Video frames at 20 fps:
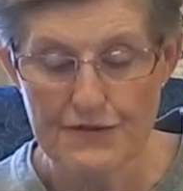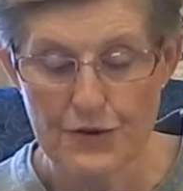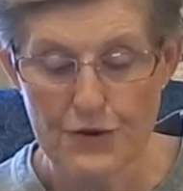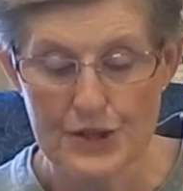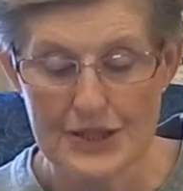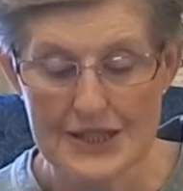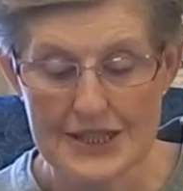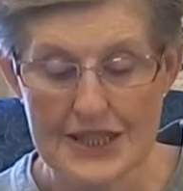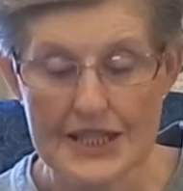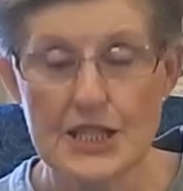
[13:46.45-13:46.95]
for
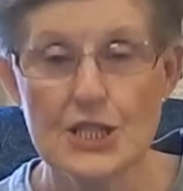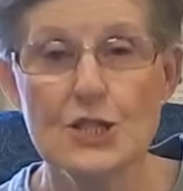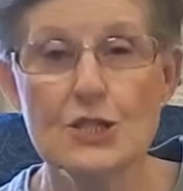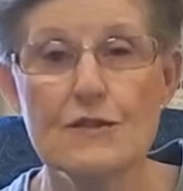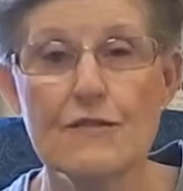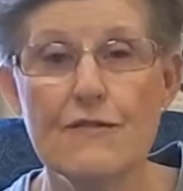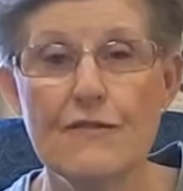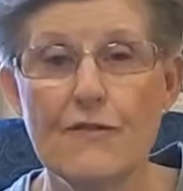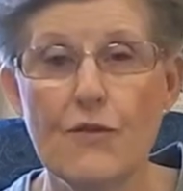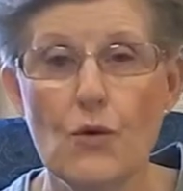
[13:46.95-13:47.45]
at least
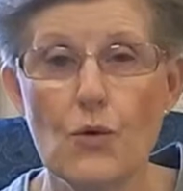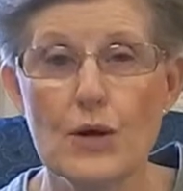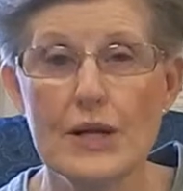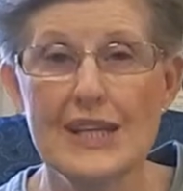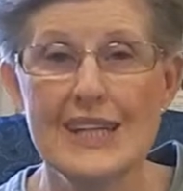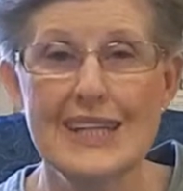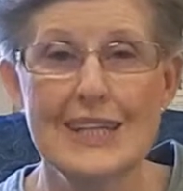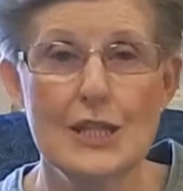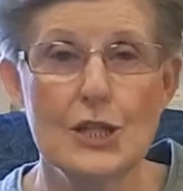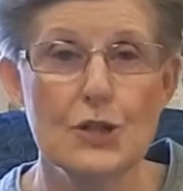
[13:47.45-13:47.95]

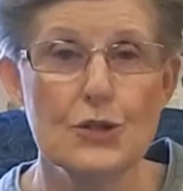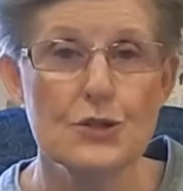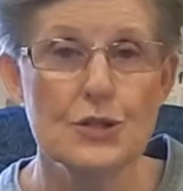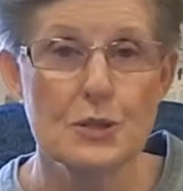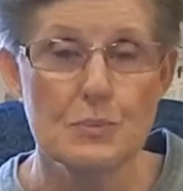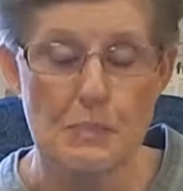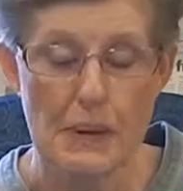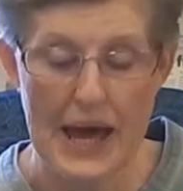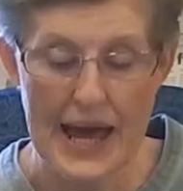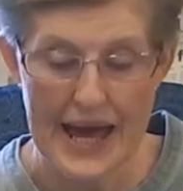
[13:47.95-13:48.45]
40
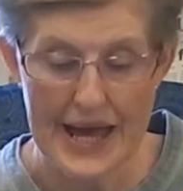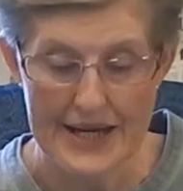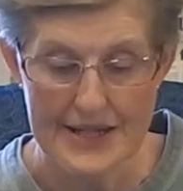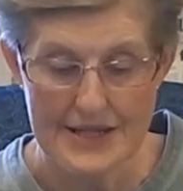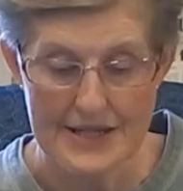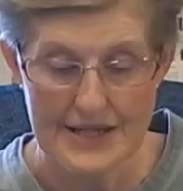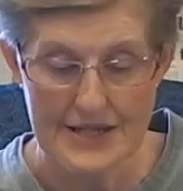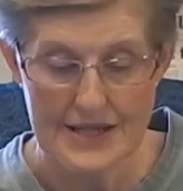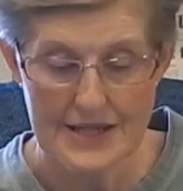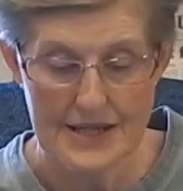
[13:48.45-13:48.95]
years
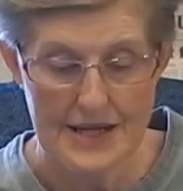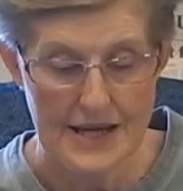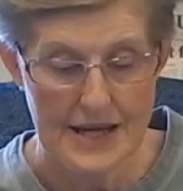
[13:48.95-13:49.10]
past.